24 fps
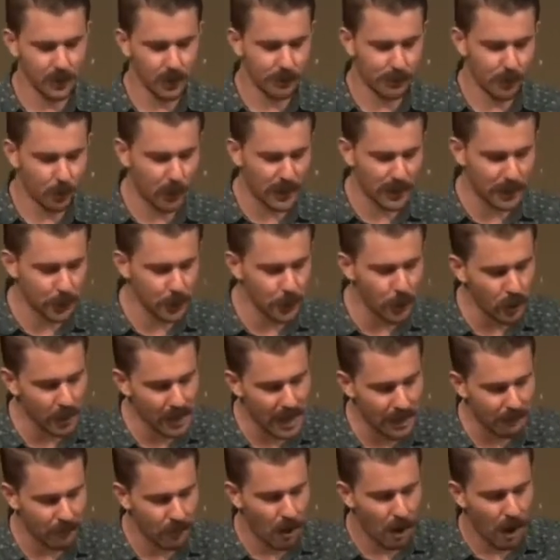for we do
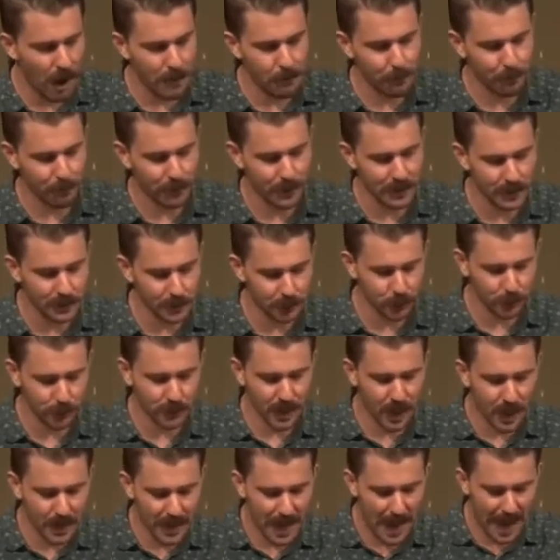not have a high priest
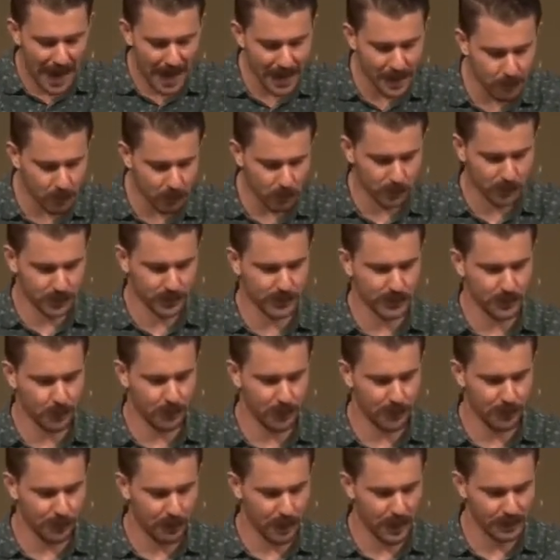who's unable to
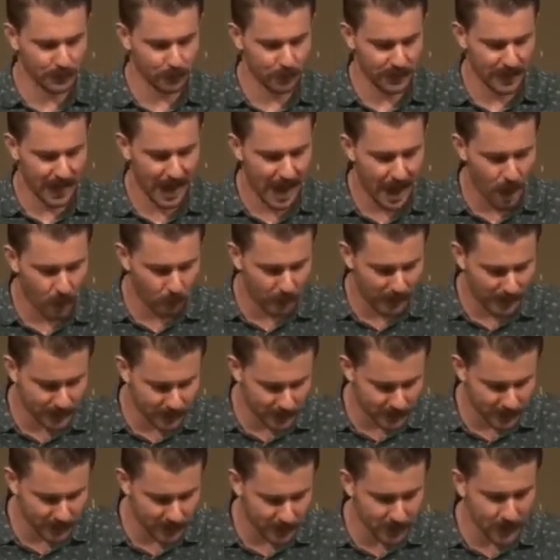sympathize with our
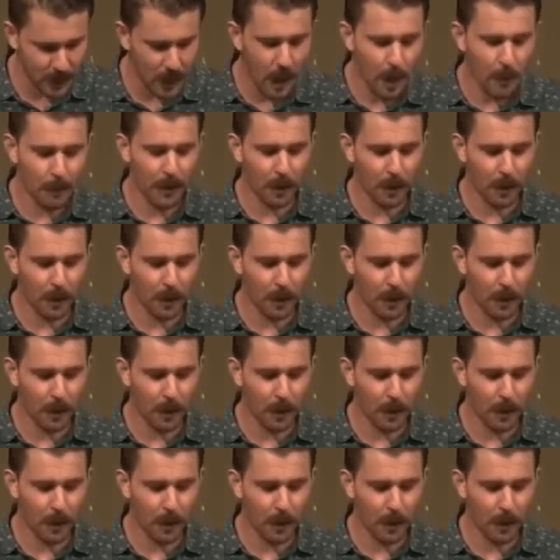weaknesses,